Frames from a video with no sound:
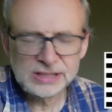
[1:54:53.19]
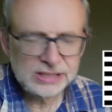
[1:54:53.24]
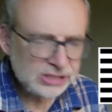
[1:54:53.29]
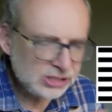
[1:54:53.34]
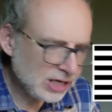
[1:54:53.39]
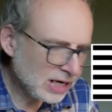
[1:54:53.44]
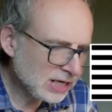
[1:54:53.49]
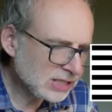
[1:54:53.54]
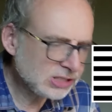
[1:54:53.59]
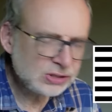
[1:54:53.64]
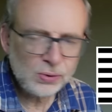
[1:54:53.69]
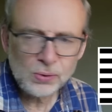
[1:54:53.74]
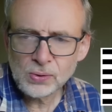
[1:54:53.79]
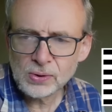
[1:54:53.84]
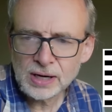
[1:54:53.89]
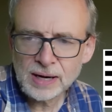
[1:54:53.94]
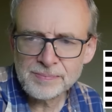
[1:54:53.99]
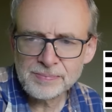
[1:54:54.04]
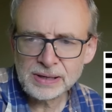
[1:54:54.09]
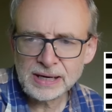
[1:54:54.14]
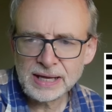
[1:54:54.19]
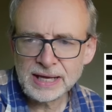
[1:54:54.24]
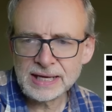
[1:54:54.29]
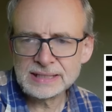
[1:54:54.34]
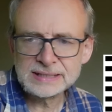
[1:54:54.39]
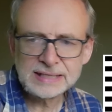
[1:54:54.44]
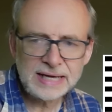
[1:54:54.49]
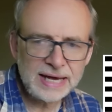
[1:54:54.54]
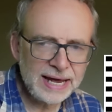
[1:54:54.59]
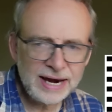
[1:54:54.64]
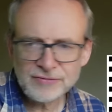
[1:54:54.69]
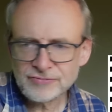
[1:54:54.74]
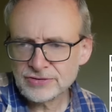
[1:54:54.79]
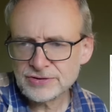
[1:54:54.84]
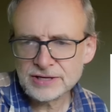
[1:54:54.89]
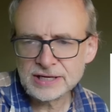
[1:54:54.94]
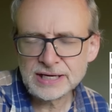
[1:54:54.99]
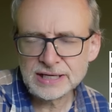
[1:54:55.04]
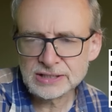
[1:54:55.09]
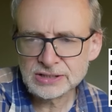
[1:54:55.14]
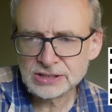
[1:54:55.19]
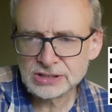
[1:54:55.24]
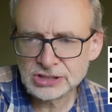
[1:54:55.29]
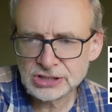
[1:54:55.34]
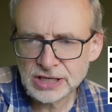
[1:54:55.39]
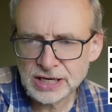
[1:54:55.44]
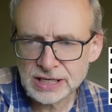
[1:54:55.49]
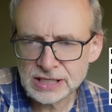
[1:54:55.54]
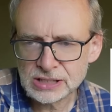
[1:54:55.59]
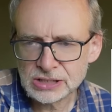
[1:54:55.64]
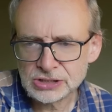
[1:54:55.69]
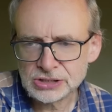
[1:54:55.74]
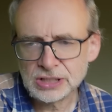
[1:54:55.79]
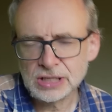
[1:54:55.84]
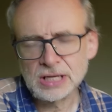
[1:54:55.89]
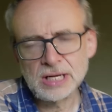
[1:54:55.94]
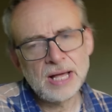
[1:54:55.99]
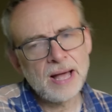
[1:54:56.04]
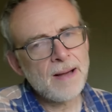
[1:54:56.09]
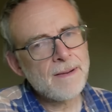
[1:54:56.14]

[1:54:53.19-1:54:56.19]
It changes all our plans. Everything has to change.